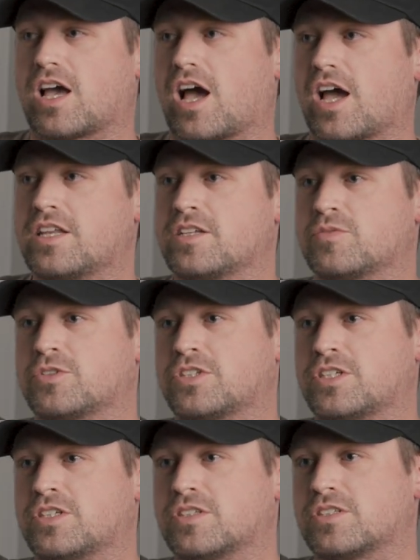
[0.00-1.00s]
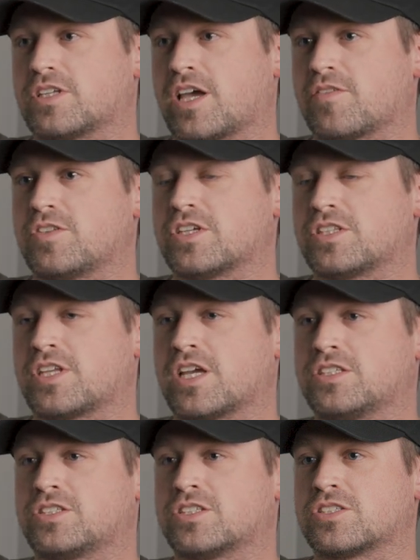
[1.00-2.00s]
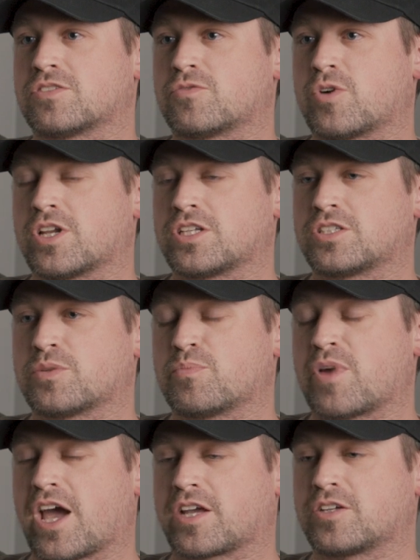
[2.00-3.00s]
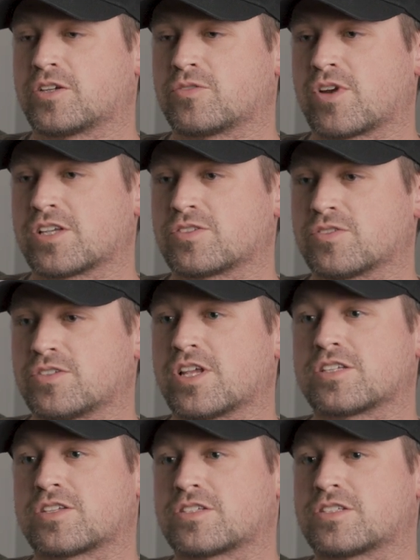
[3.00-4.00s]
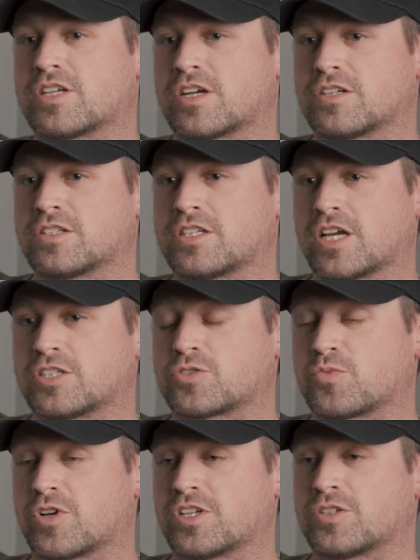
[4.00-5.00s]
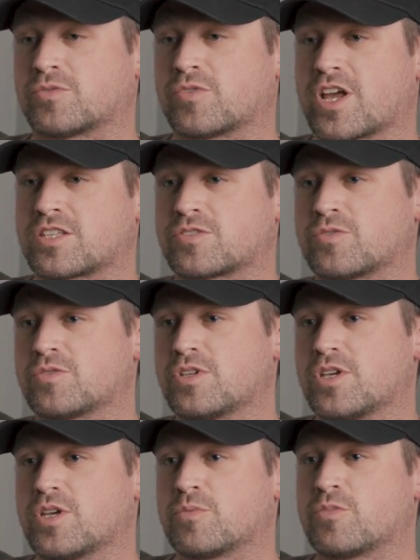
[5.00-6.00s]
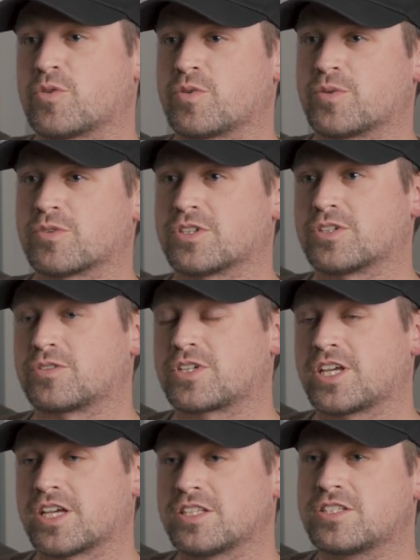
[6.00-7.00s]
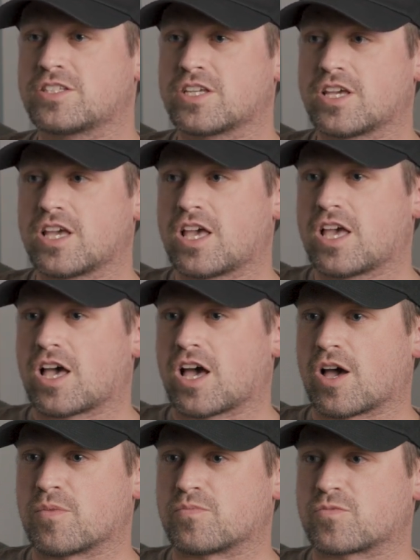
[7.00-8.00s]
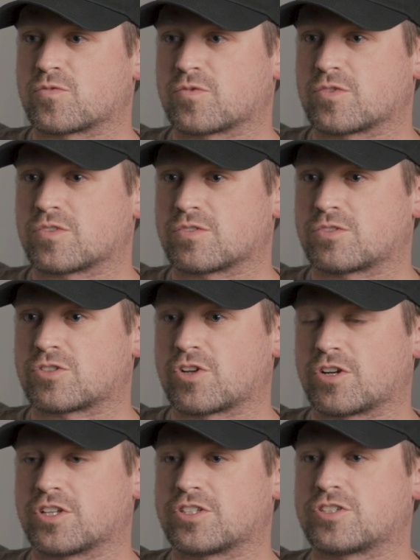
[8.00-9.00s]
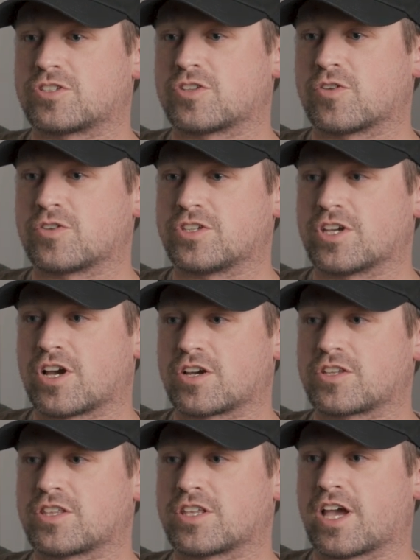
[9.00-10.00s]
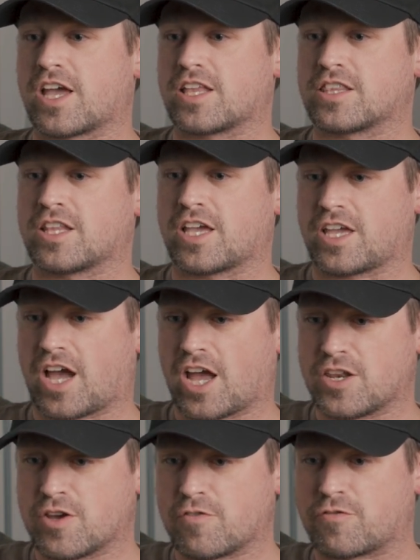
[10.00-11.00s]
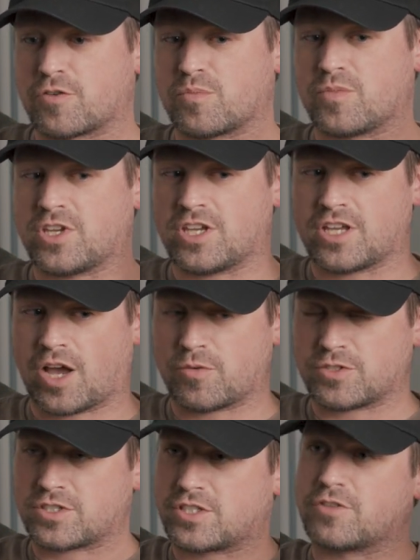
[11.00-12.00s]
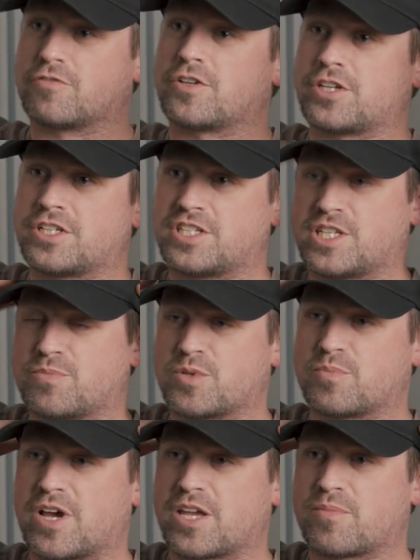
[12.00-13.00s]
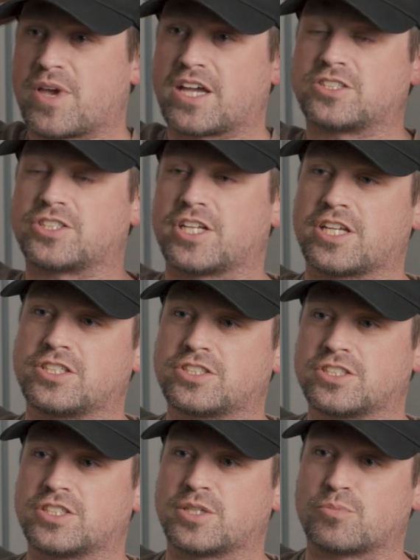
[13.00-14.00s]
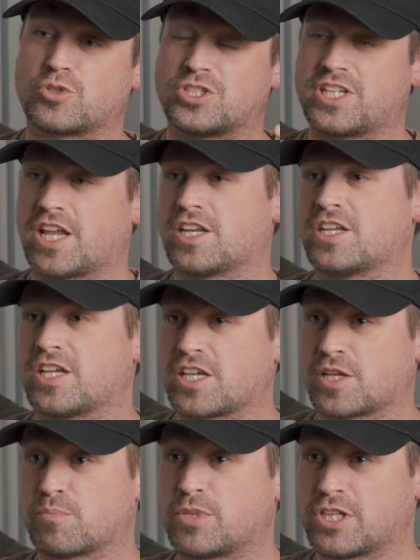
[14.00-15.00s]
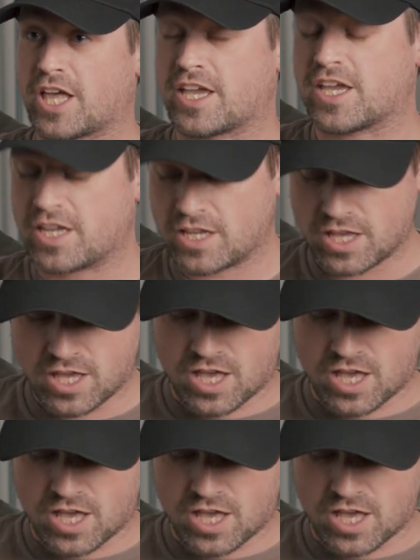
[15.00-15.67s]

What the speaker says: I didn't really have the intentions of wanting to backyard wrestle necessarily. I just wanted to wrestle, but we were little kids. We started so young that, I know for me, I was still very deep in my imagination and pretending and playing.